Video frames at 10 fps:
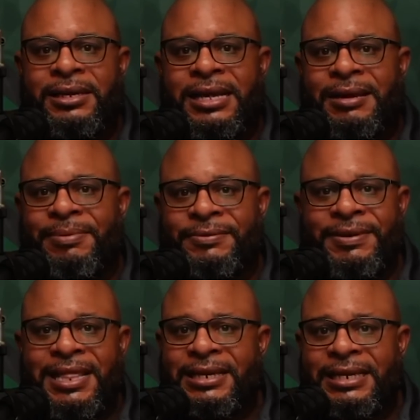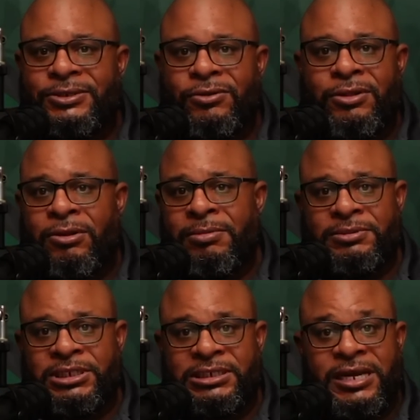But the reality is Oklahoma
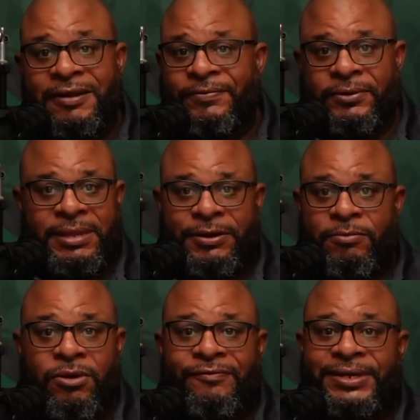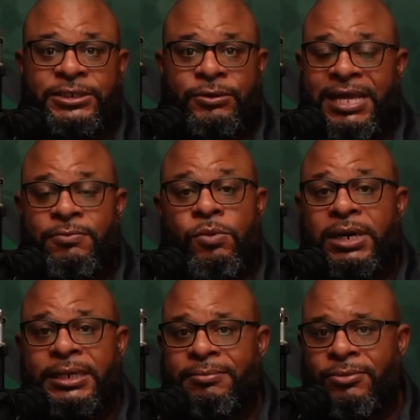was just tougher. They were more physical. They
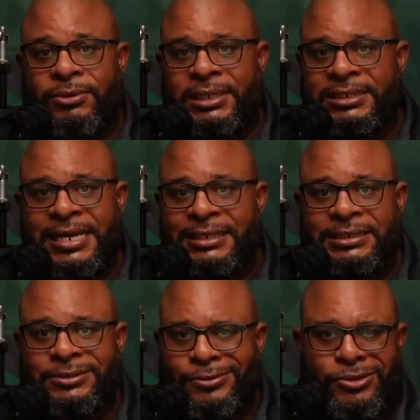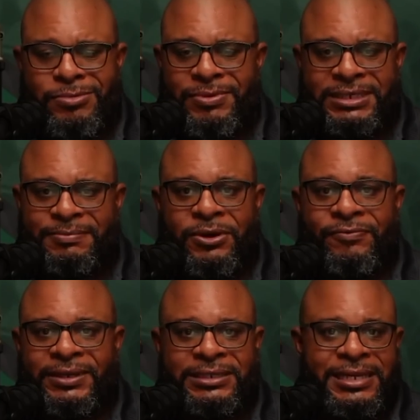wanted it more than Texas. Oklahoma wasn't
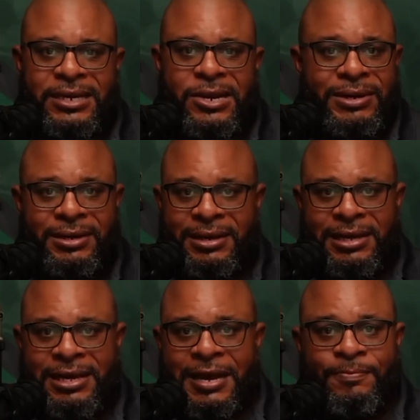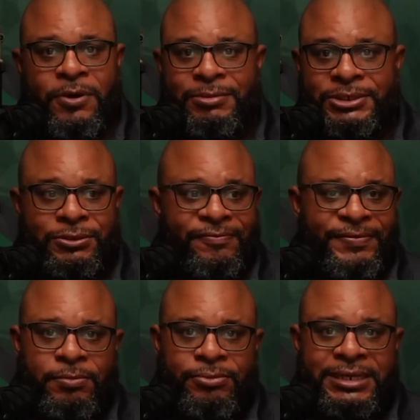perfect, and they know it. I promise you in
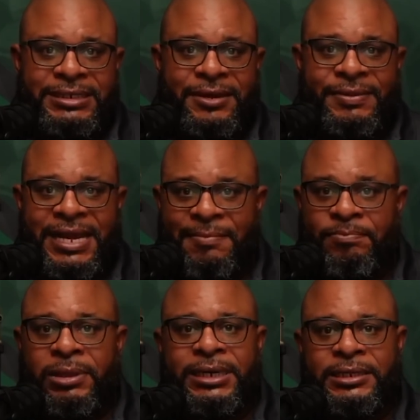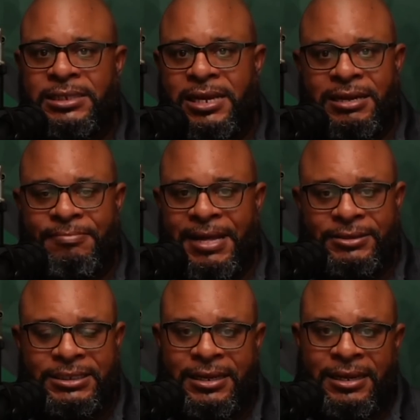film breakdown, they had plenty to talk
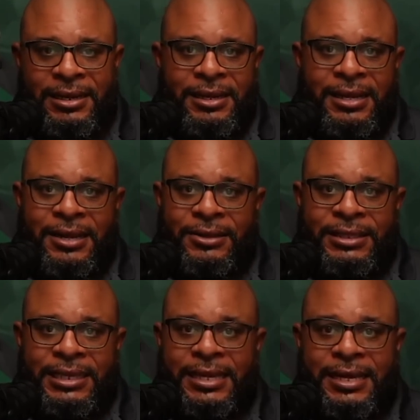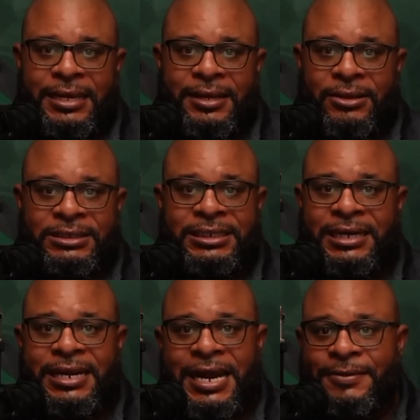about on
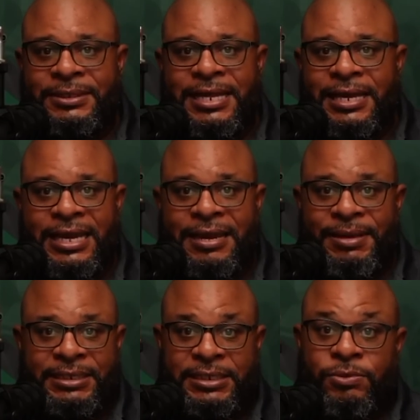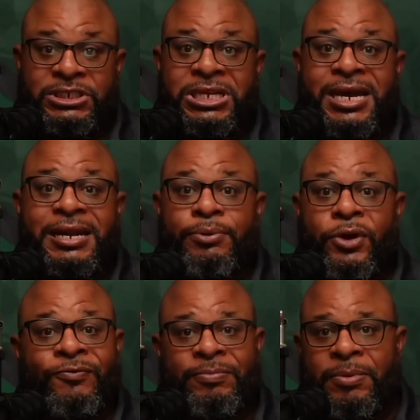Sunday after that game, because it was not a
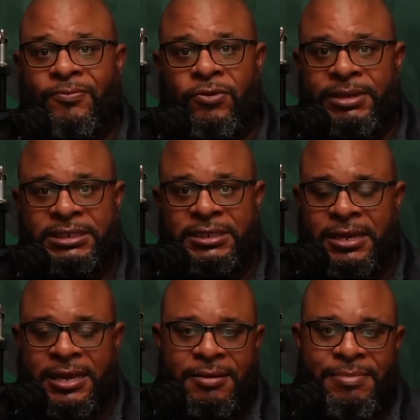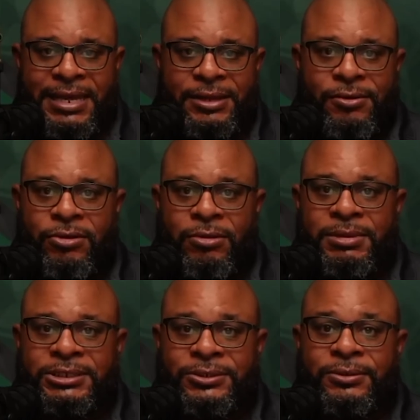perfect performance by the Oklahoma
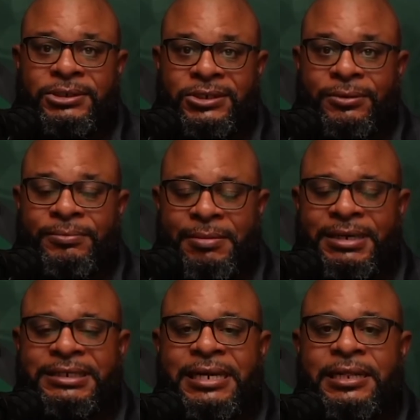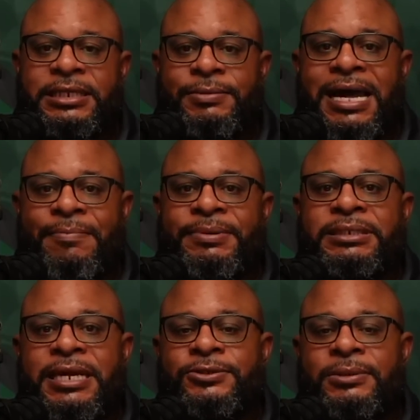Sooners. So I'm excited to see what happens
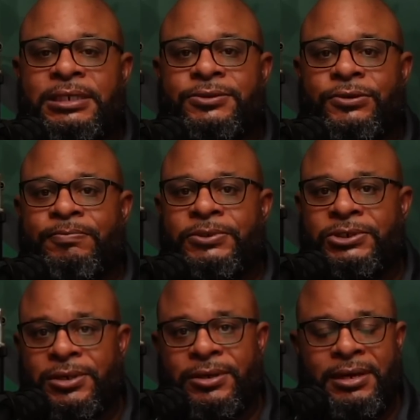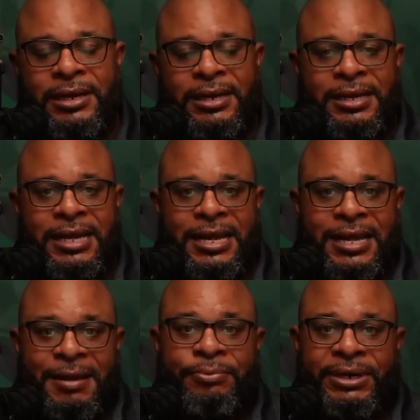next with this group for sure.
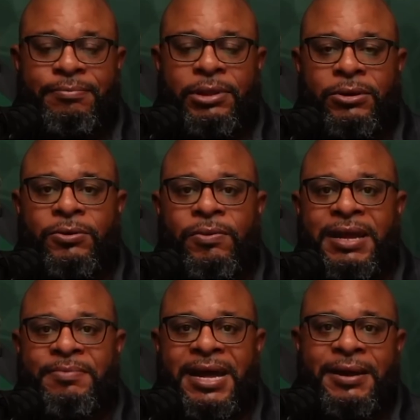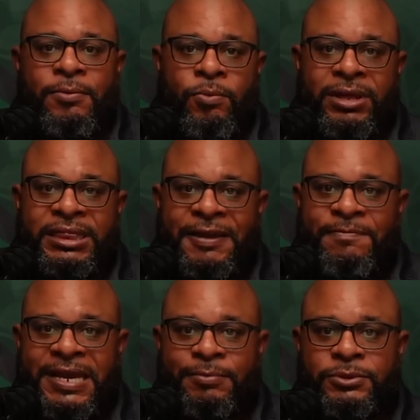I'm pretty blown away by what they've
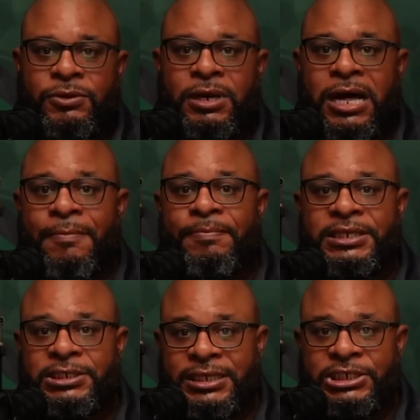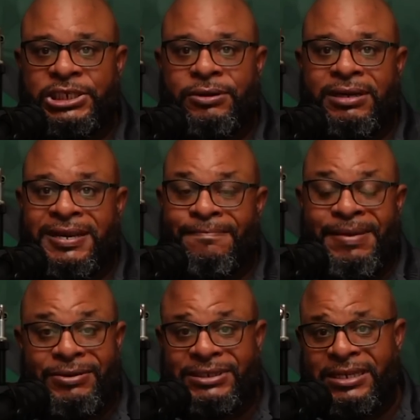been able to accomplish this year in
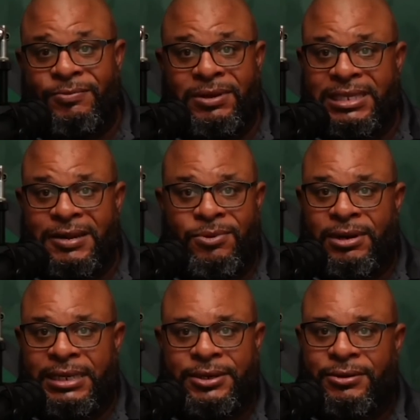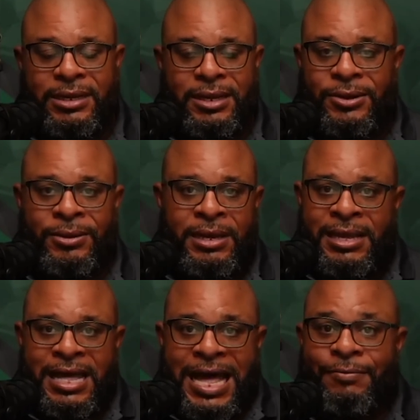comparison to what they were a year ago.
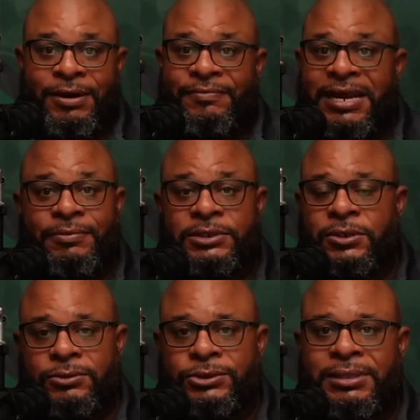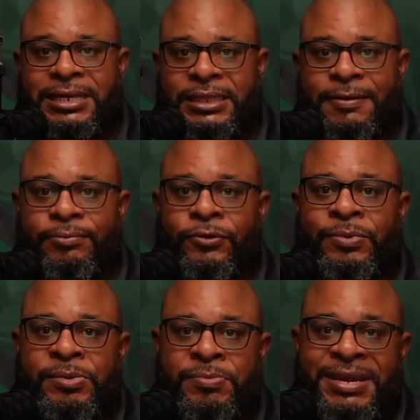I would have never told you that the
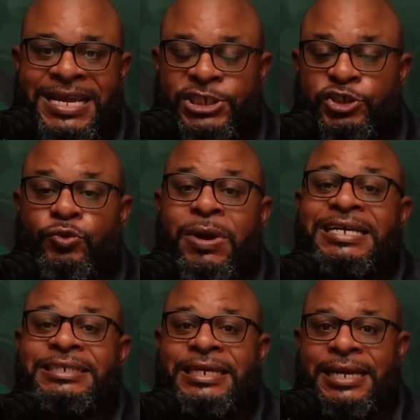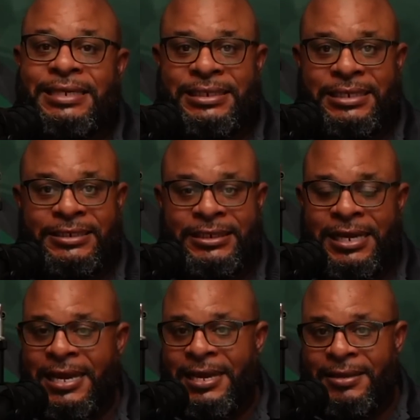improvement would be as drastic as it is
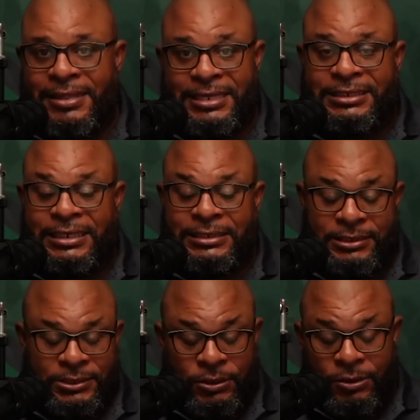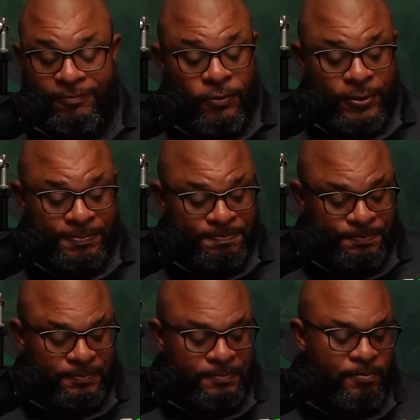this season. So good for them.
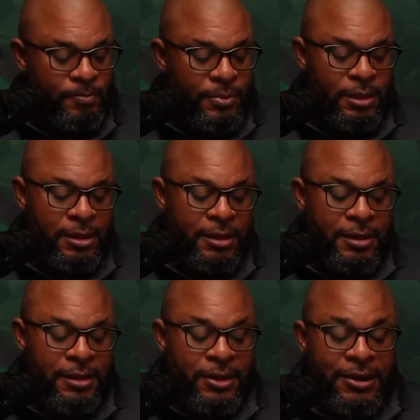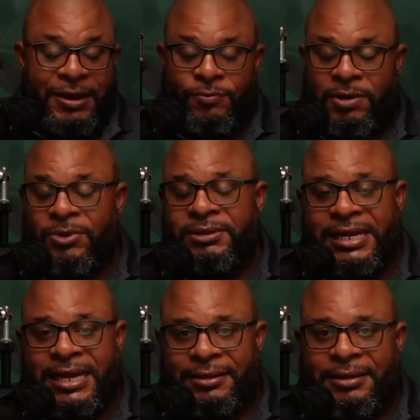All right, one more
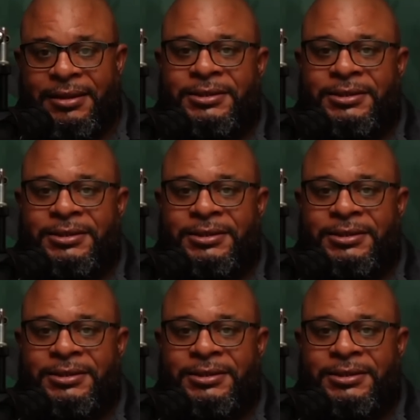thing.